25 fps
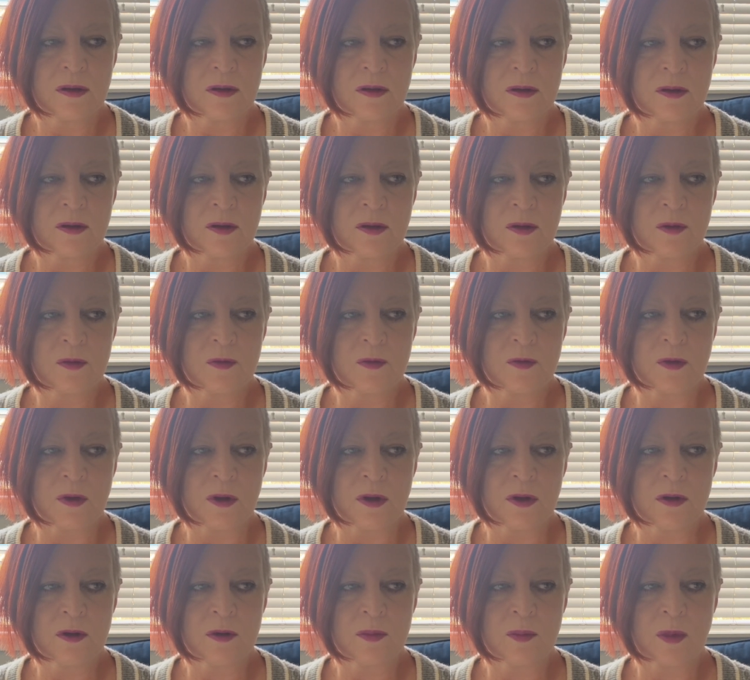too
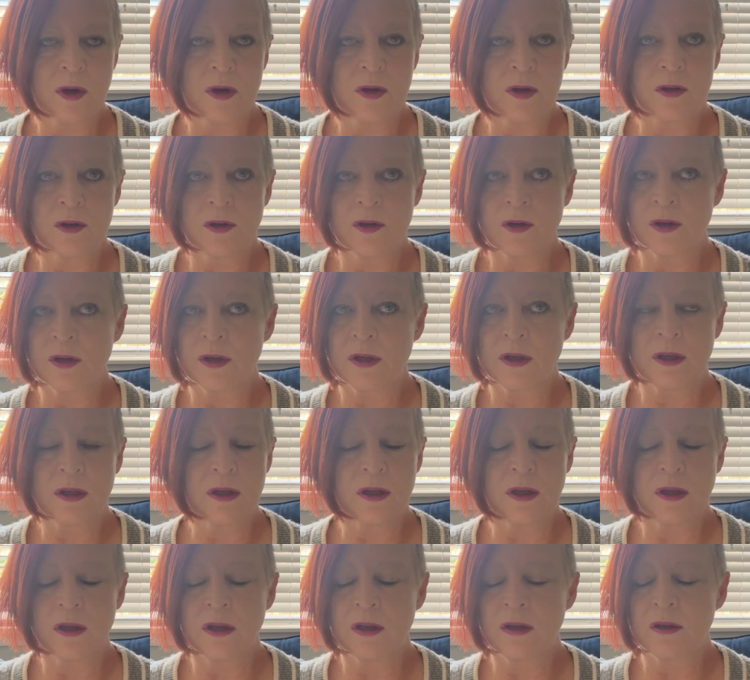fear-mongering
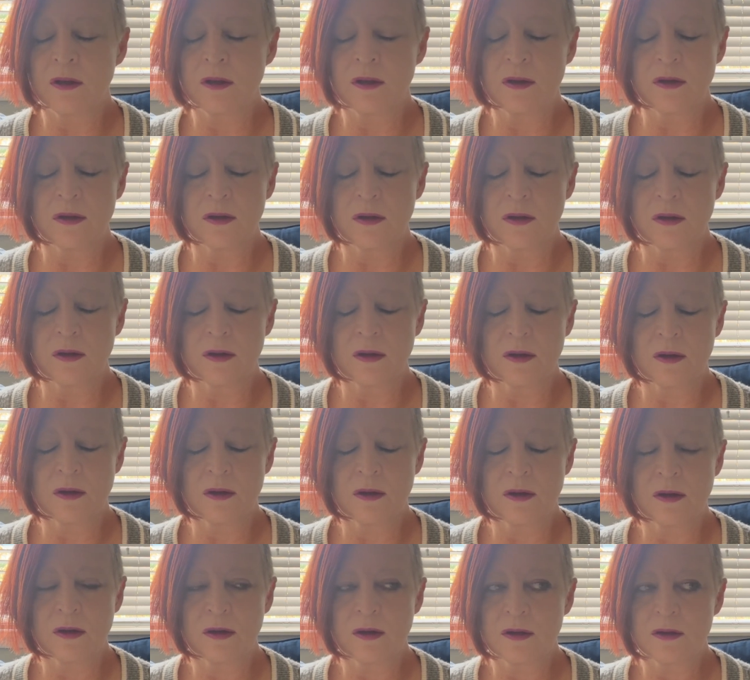and
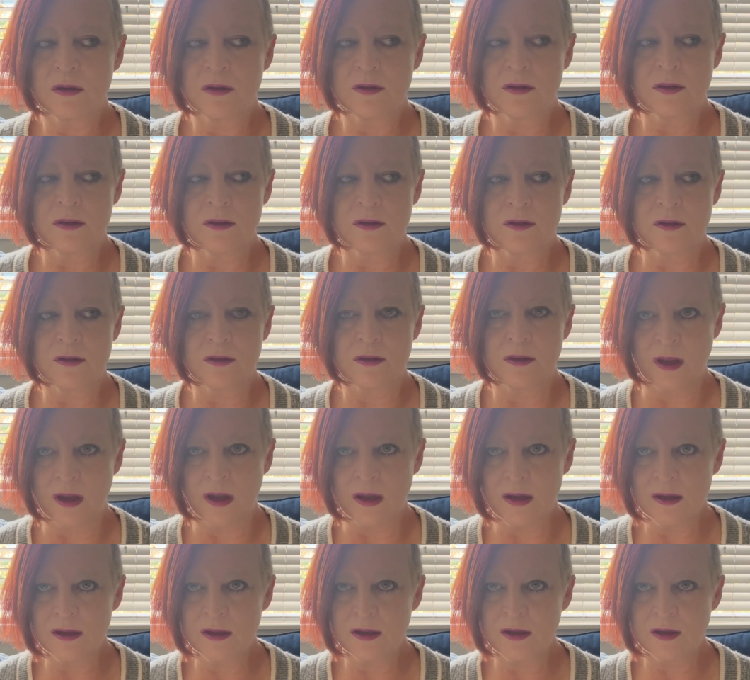just
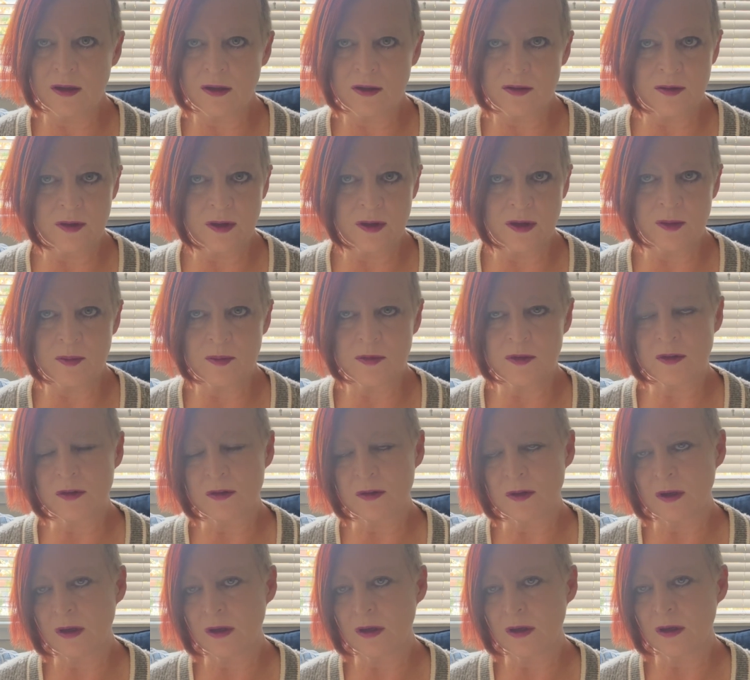negative. And I'm just
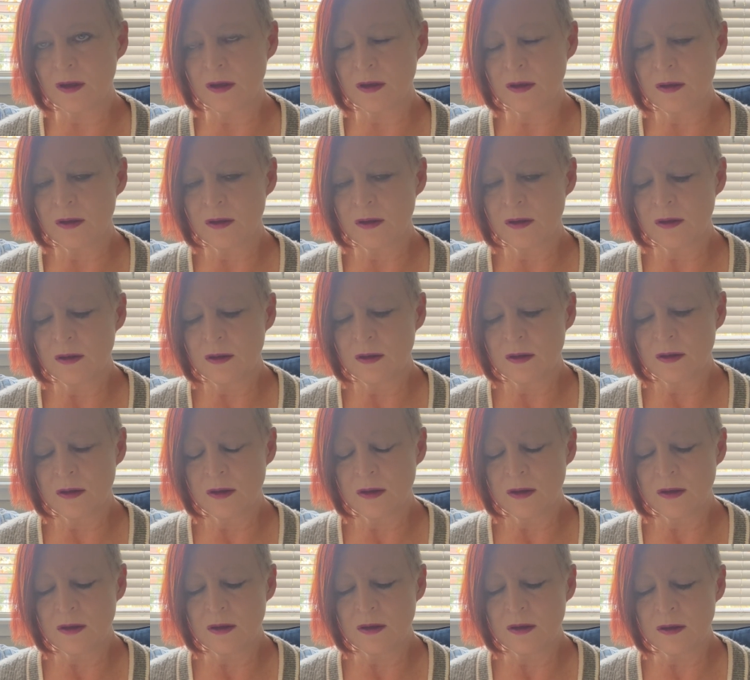like,
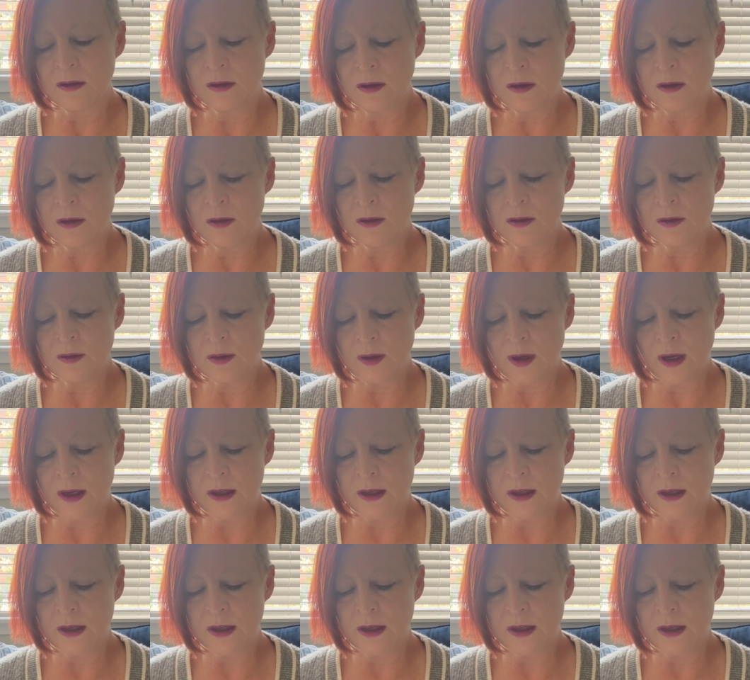you know,